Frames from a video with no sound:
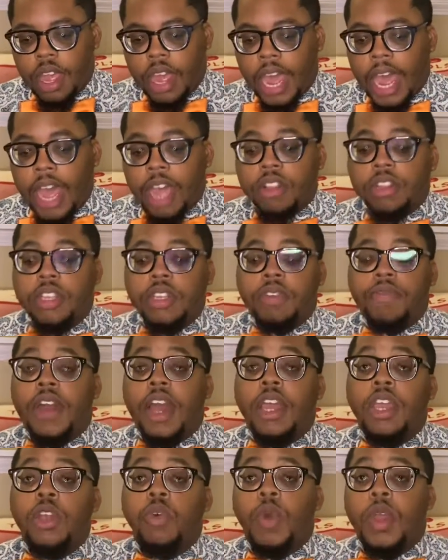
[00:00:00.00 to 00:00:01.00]
how to
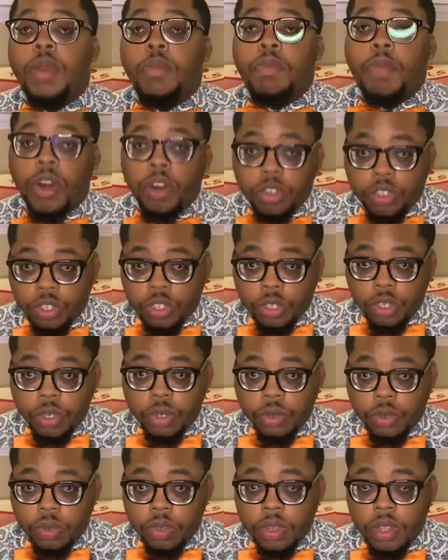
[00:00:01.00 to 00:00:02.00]
evaluate personal
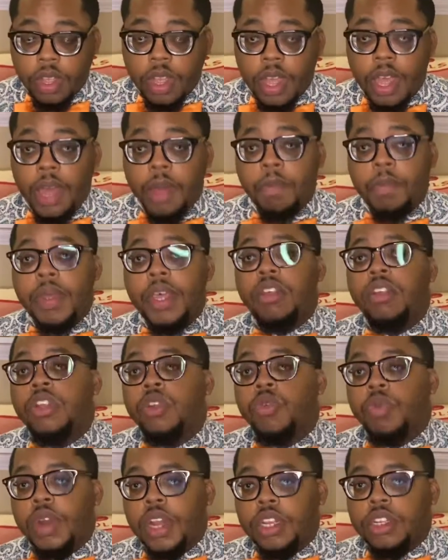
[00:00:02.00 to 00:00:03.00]
and business
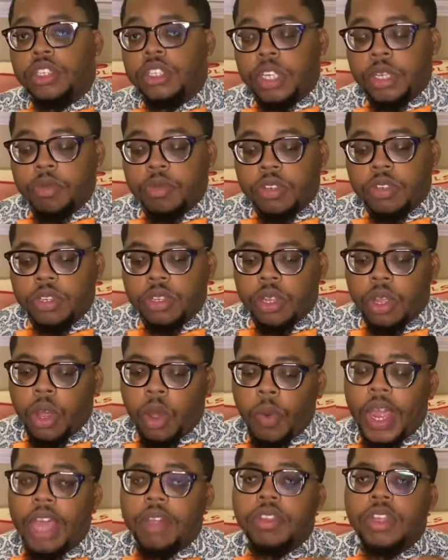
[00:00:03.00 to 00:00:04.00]
relationships,
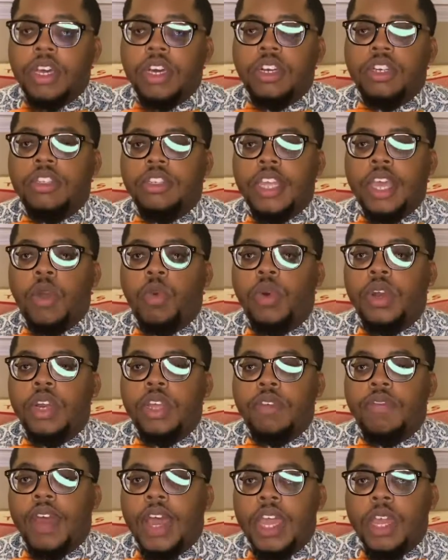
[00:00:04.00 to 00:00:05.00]
we have to understand what
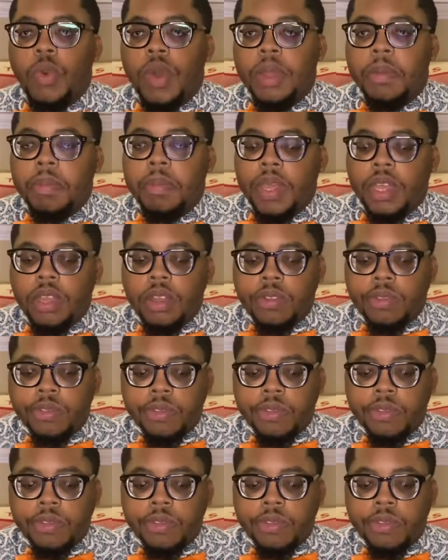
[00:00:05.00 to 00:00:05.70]
evaluate means.